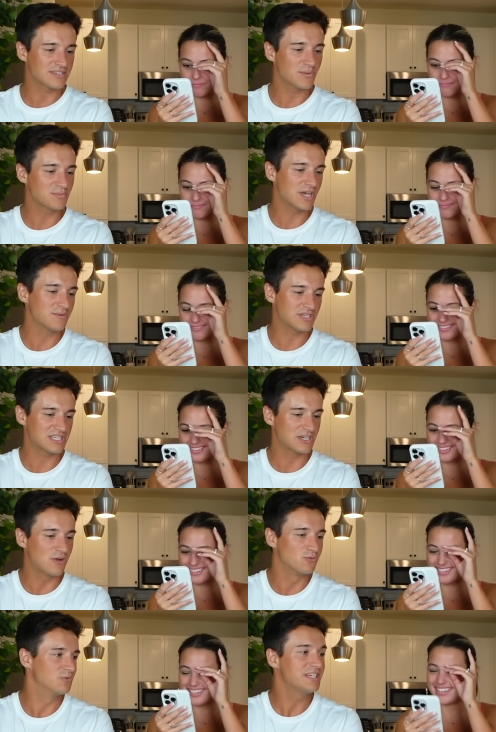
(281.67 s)
Speaker 1: Sometimes there's
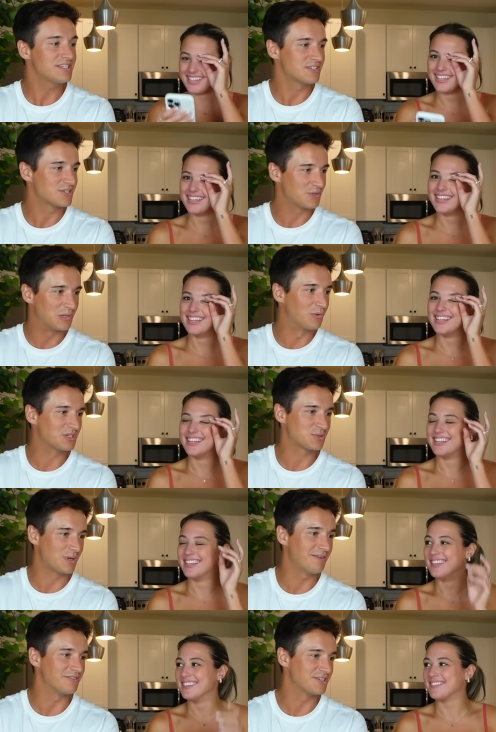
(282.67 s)
no reason to it
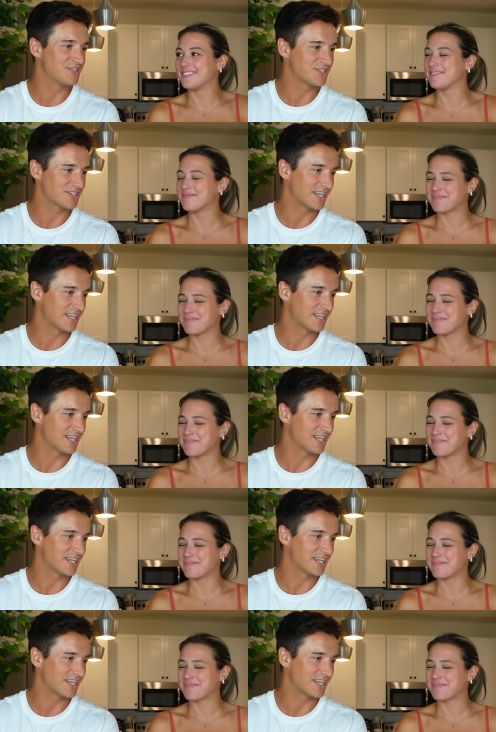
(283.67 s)
whatsoever. It's just